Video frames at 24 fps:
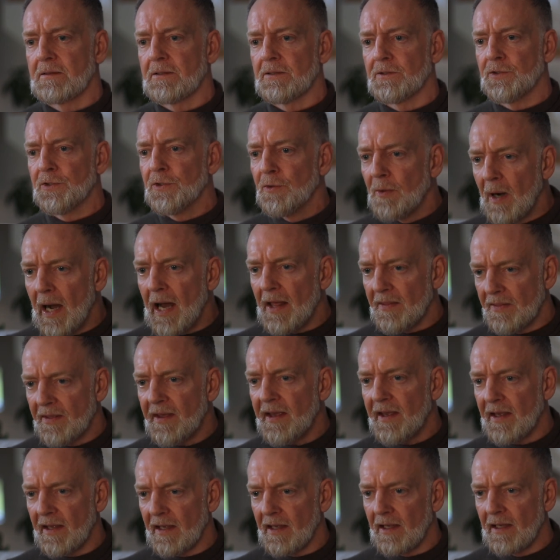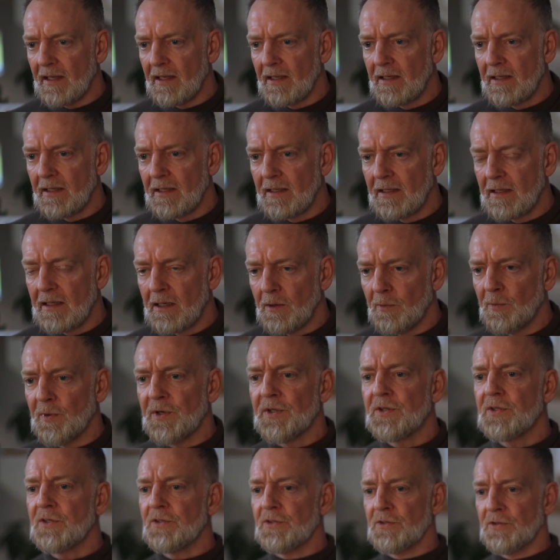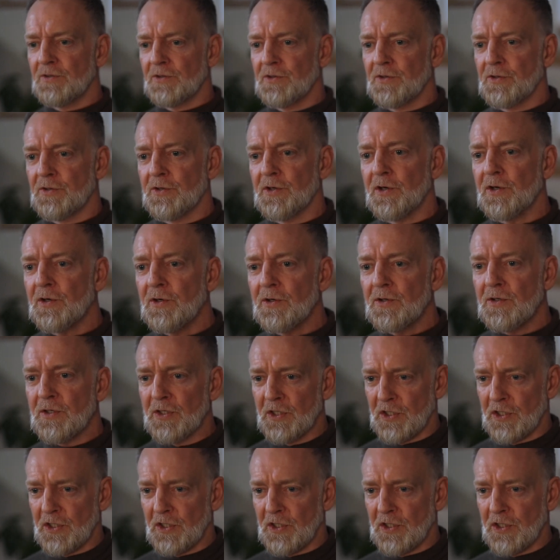You are there. Whether you know